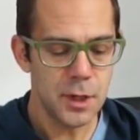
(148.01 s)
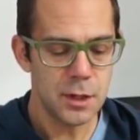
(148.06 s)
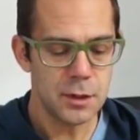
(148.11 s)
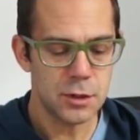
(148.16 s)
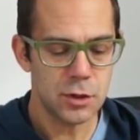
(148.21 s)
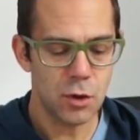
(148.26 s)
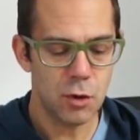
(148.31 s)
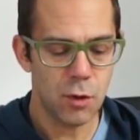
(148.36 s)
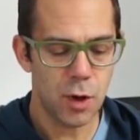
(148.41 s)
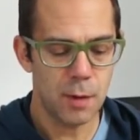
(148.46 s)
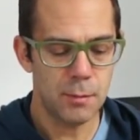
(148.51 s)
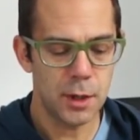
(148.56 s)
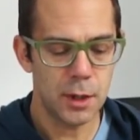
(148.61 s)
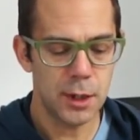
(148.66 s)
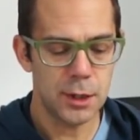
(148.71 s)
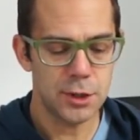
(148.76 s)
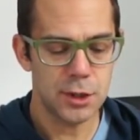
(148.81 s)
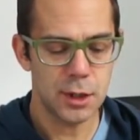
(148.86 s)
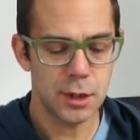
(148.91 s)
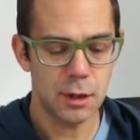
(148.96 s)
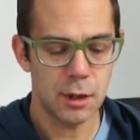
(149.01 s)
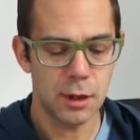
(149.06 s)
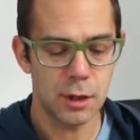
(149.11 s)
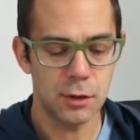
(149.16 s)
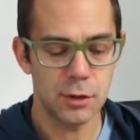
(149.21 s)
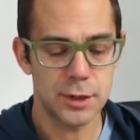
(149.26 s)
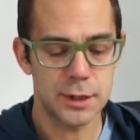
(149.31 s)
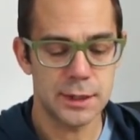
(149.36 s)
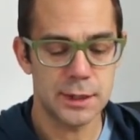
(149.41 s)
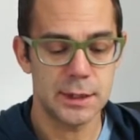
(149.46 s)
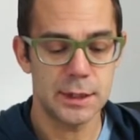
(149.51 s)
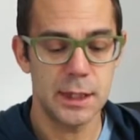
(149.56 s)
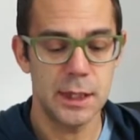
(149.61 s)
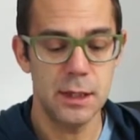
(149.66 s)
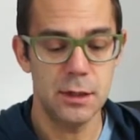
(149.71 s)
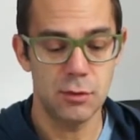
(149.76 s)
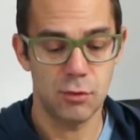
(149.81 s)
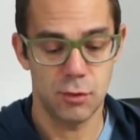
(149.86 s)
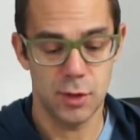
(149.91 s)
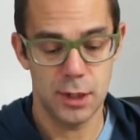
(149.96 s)
So I'm going to let you in on a little
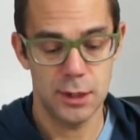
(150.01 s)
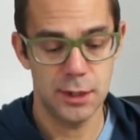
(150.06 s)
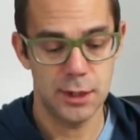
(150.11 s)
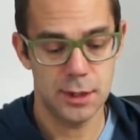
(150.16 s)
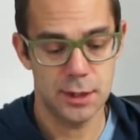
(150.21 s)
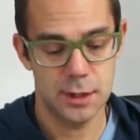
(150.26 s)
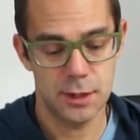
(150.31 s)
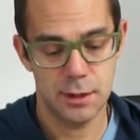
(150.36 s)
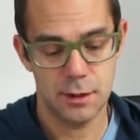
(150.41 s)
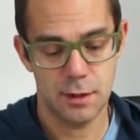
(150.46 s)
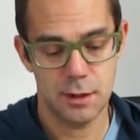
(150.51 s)
secret.